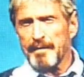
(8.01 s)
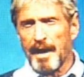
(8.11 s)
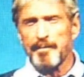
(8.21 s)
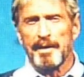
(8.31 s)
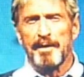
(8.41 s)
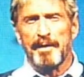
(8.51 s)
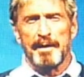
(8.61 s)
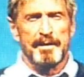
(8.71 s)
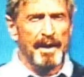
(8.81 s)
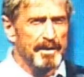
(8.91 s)
I've been living
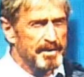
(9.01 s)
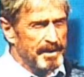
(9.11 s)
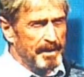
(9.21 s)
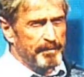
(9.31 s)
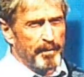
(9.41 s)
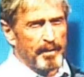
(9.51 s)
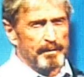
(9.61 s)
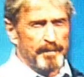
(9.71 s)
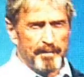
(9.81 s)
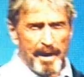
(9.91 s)
in Tennessee for
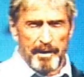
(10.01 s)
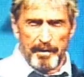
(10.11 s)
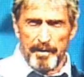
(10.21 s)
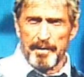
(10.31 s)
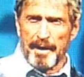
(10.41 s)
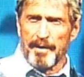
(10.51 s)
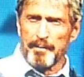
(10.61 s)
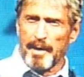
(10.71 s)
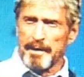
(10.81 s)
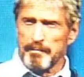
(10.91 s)
about a year now,
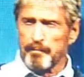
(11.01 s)
and my